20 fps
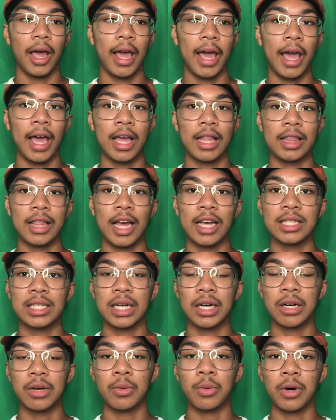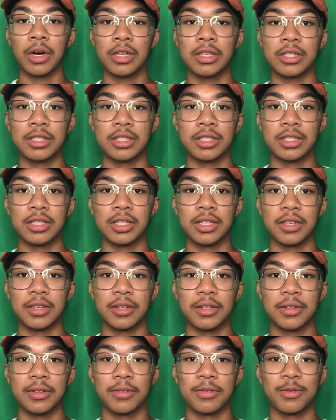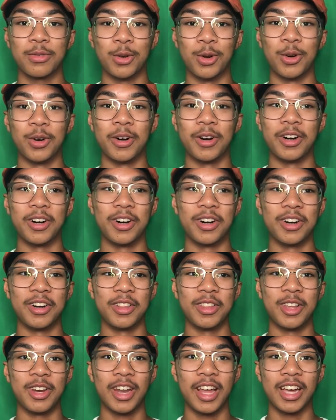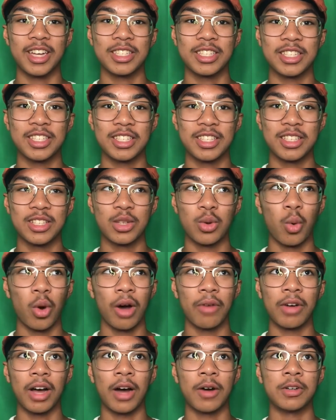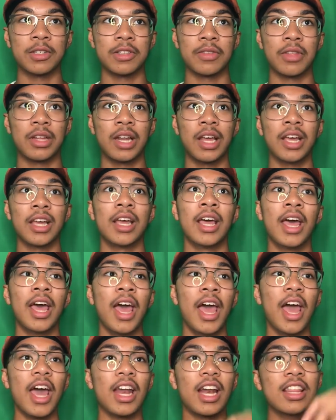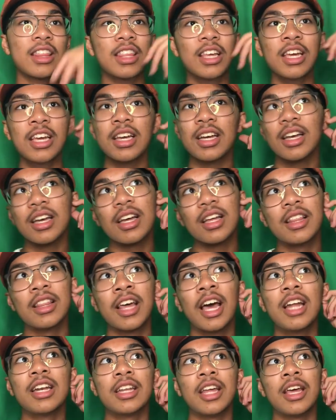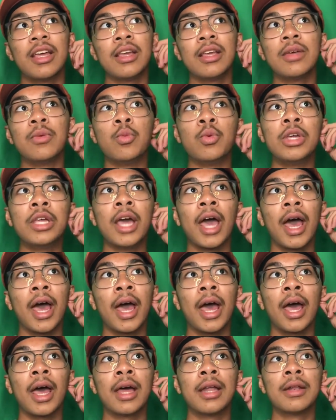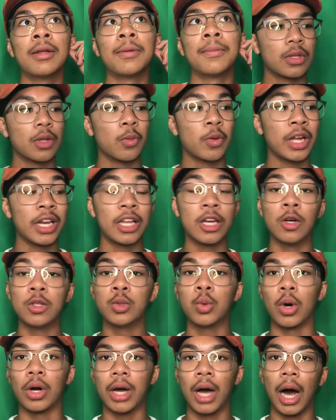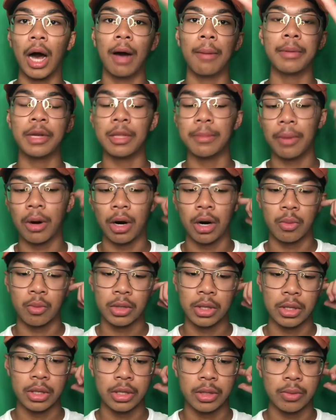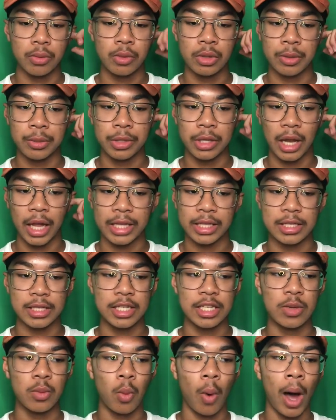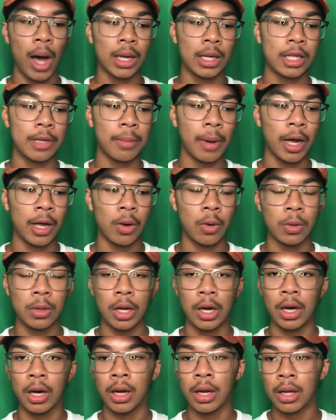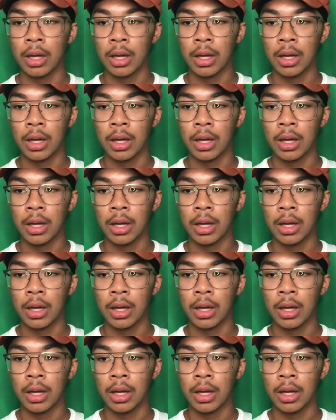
And that's how it was for the next 12 hours of the day. And I think that day we had to go to a comedy bar, and we would like to see Wally Biola,